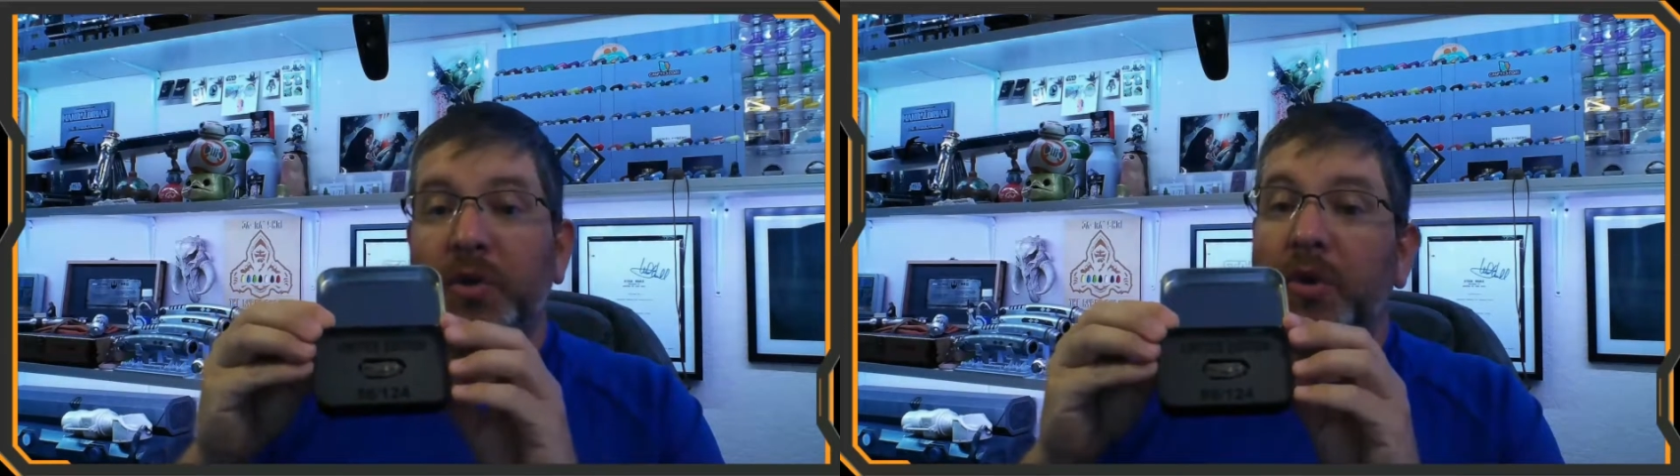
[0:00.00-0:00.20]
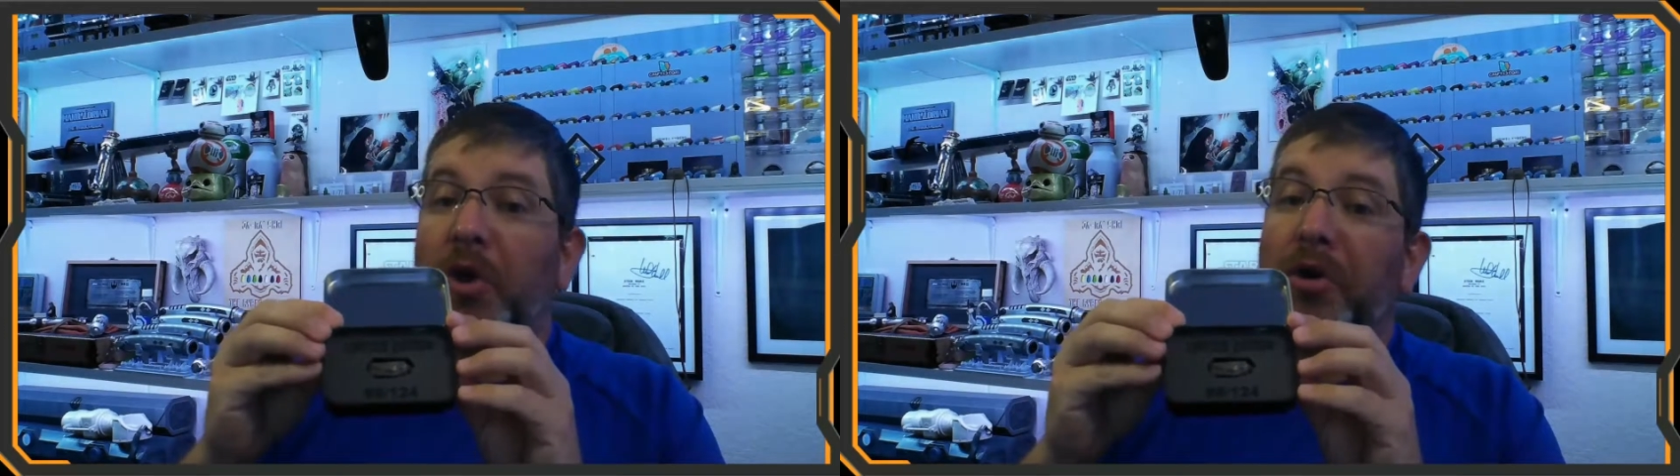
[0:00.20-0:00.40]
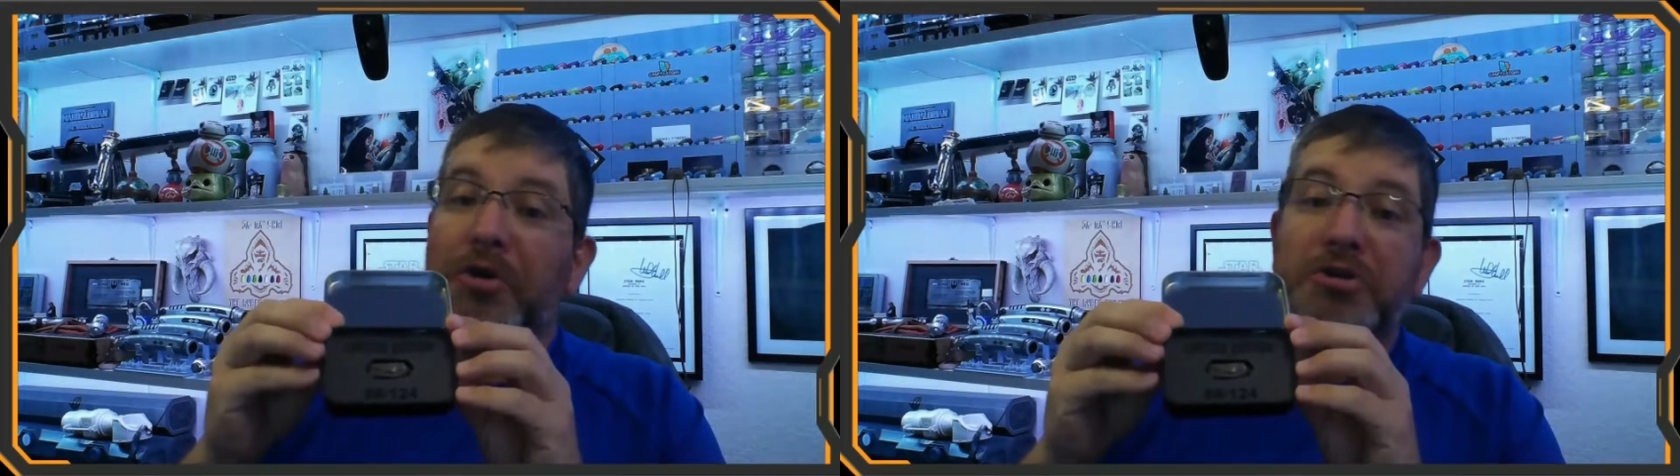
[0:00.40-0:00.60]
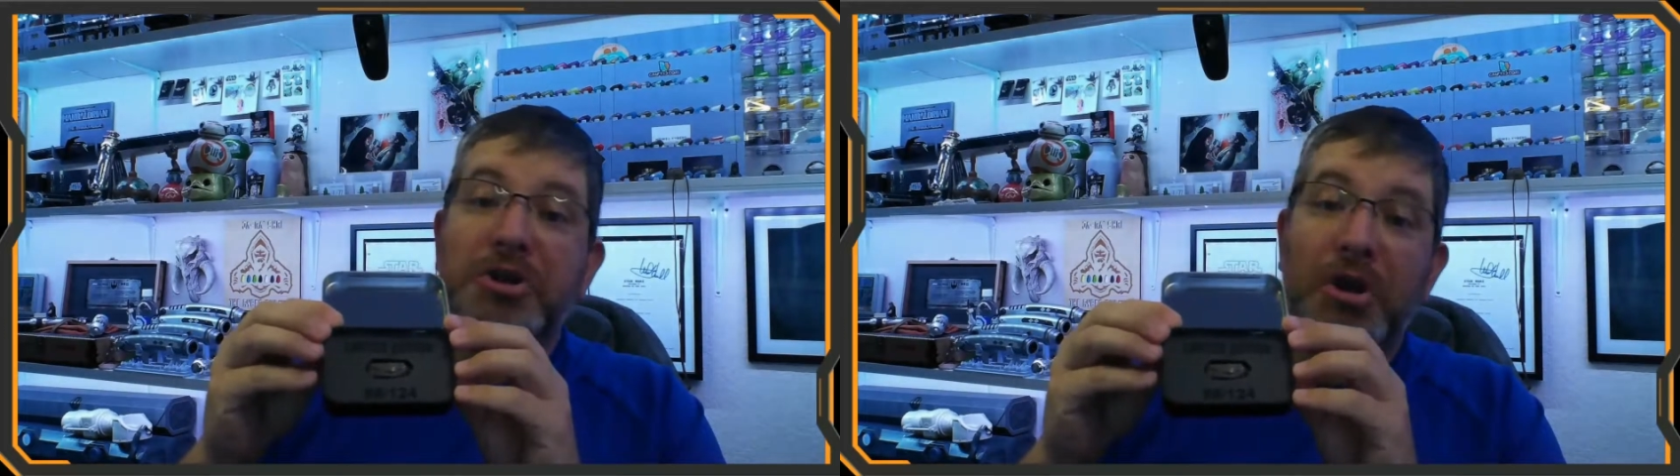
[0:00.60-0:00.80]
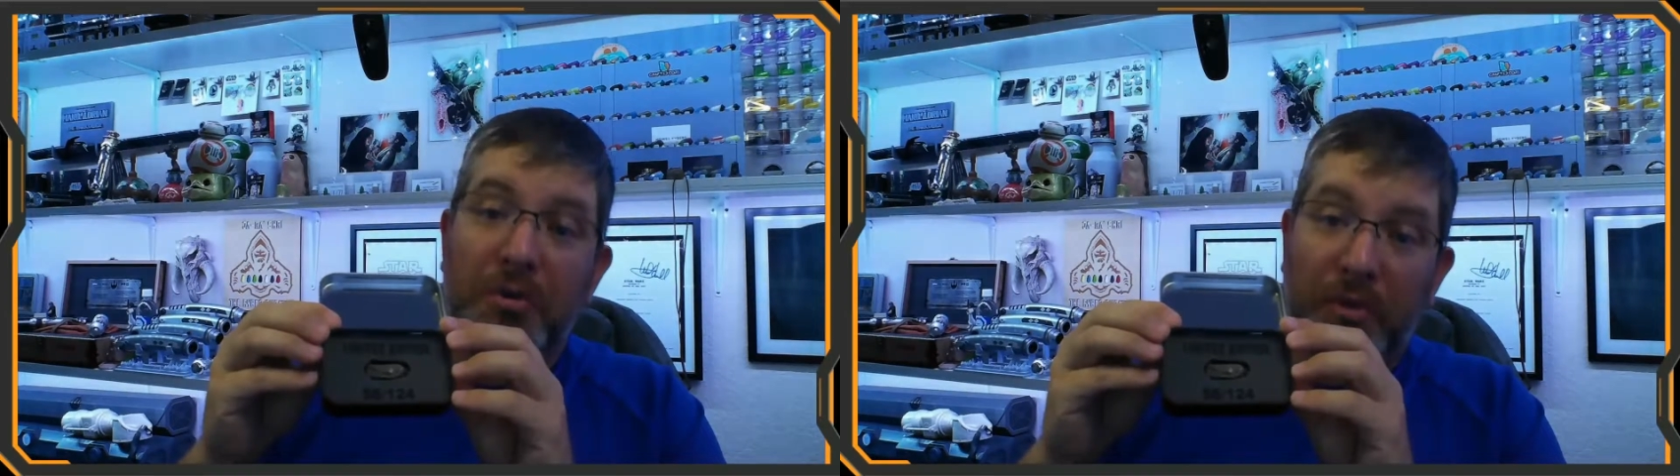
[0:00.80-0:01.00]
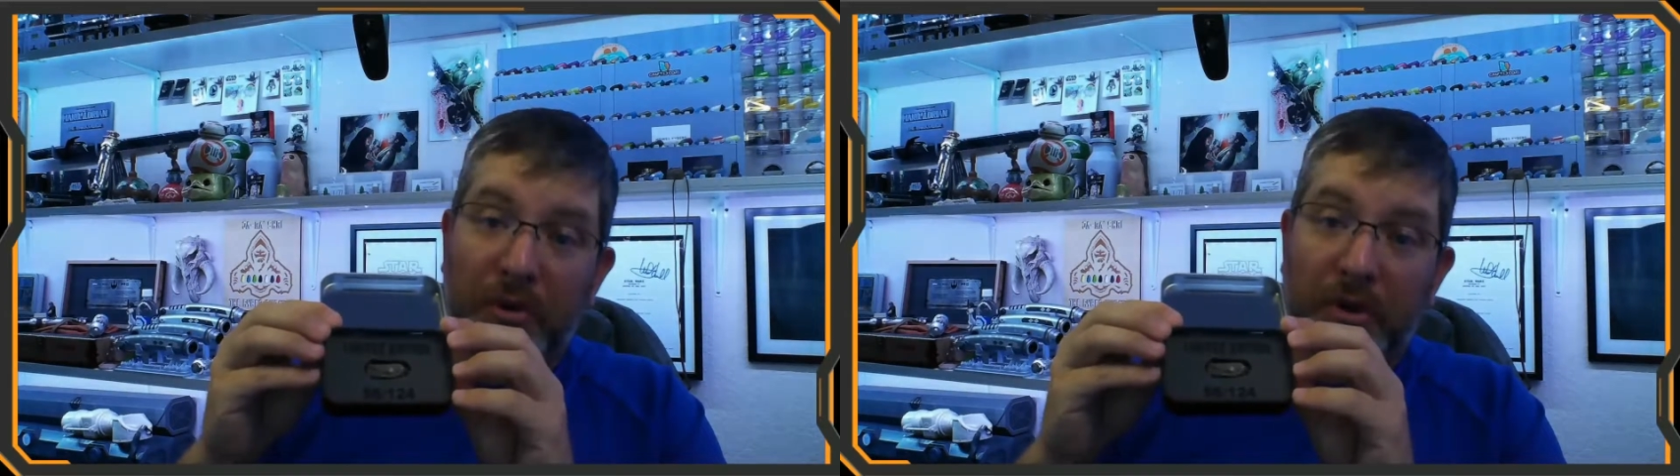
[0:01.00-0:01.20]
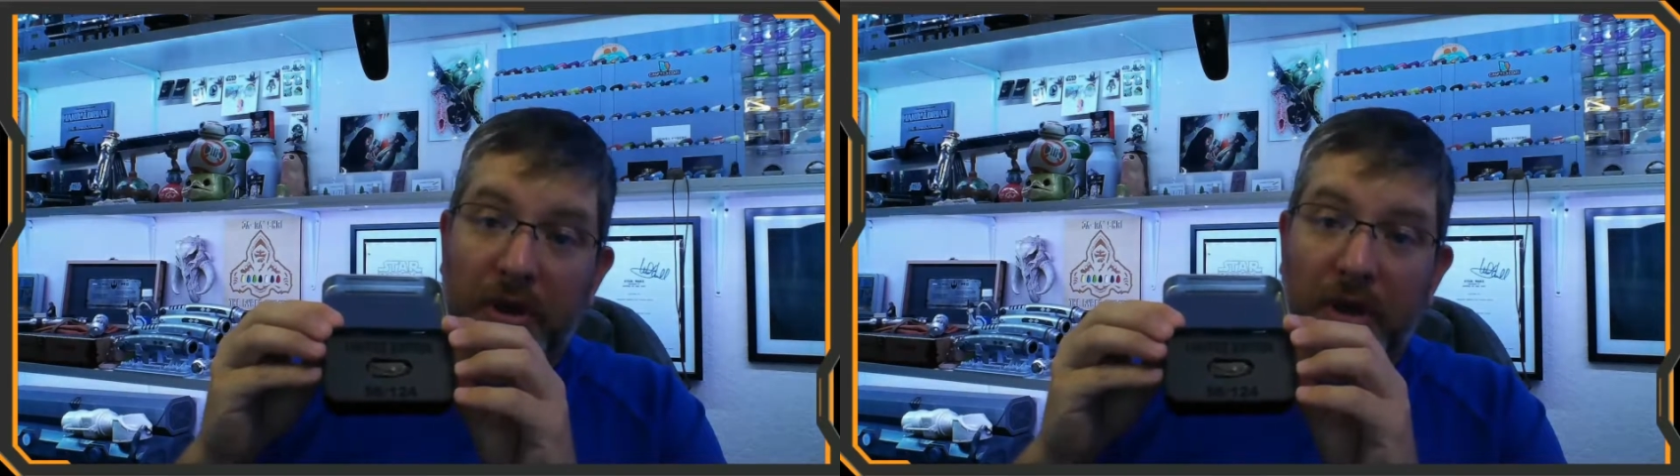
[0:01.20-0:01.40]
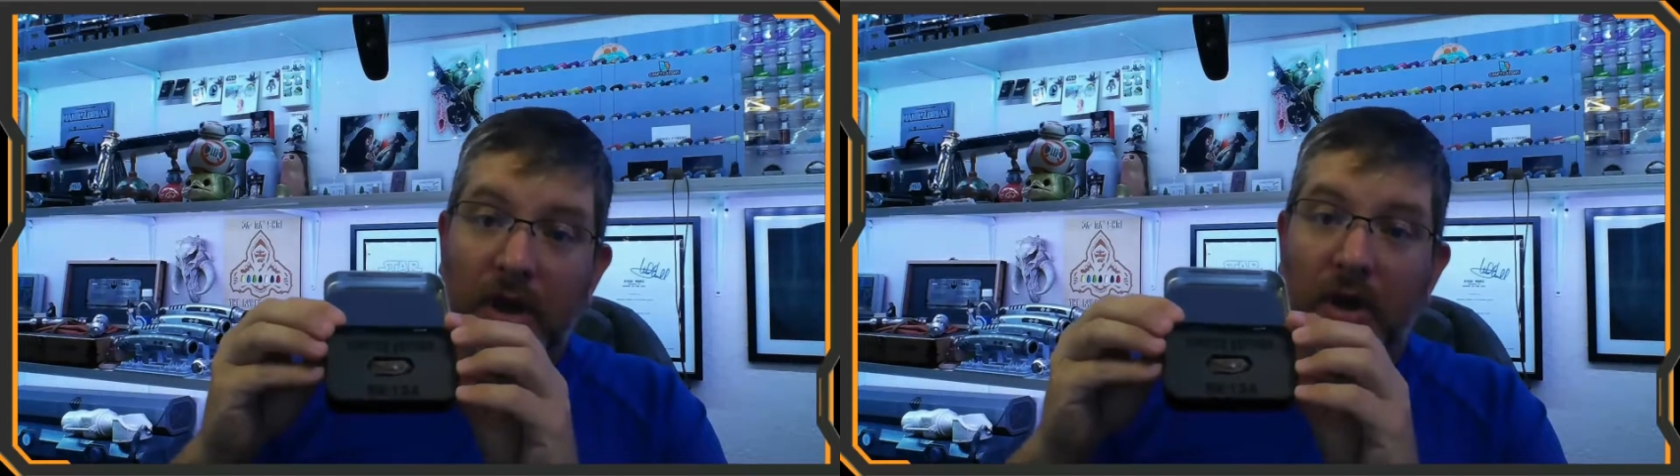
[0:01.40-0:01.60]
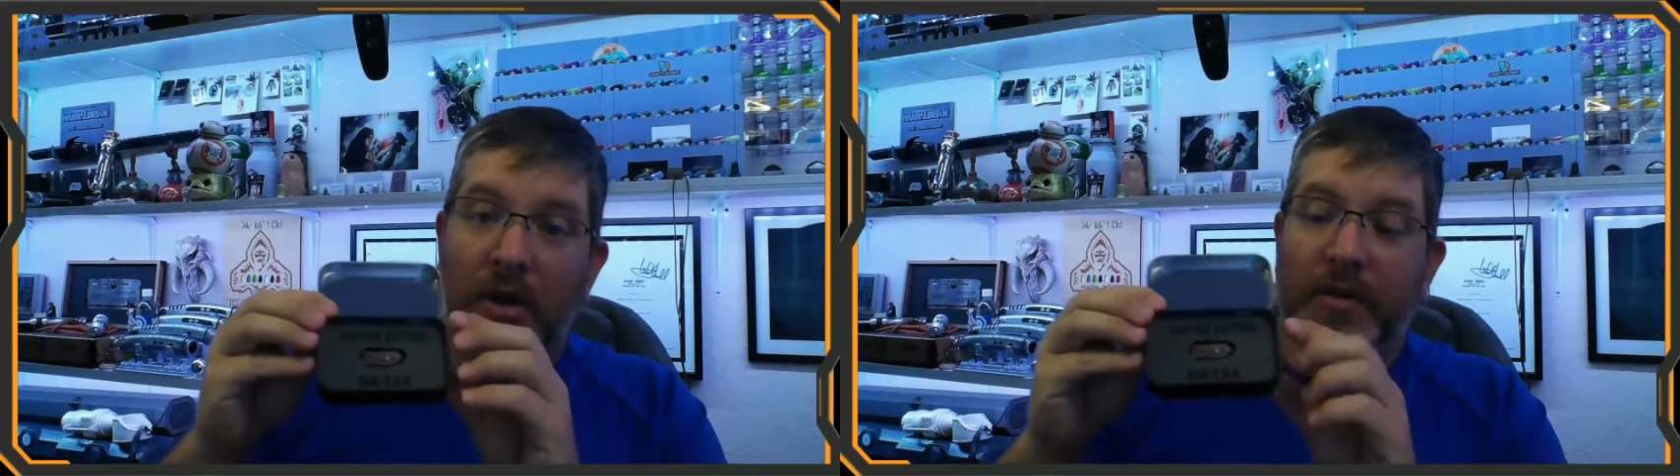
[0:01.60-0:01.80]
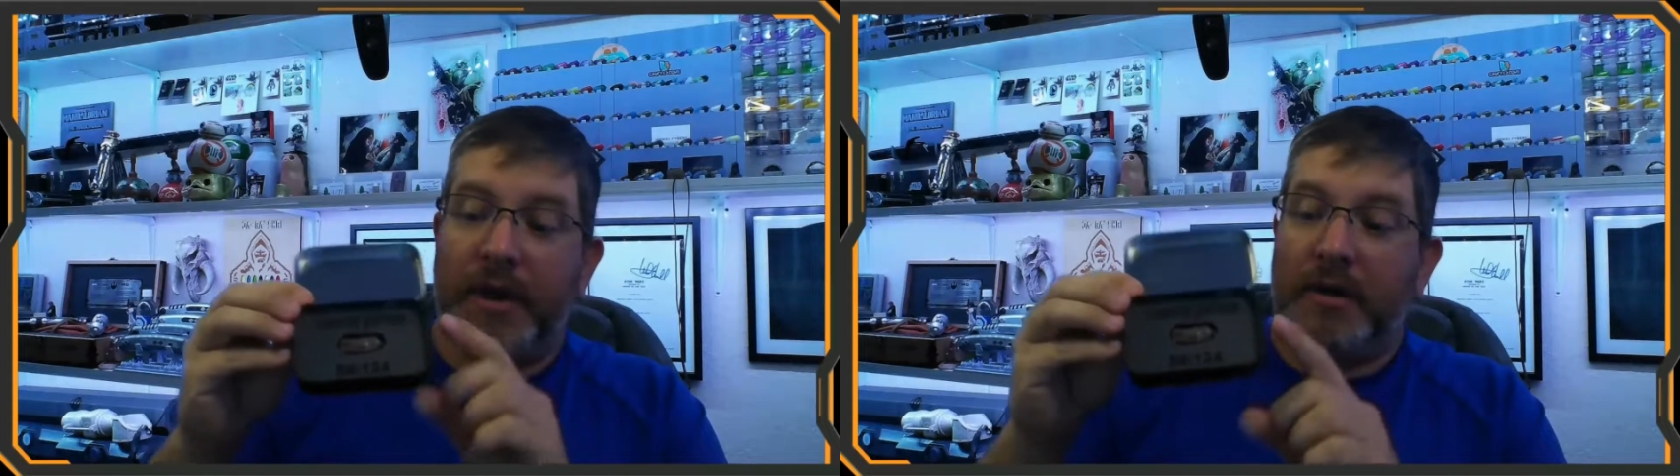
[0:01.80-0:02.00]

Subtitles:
longer numbered on there.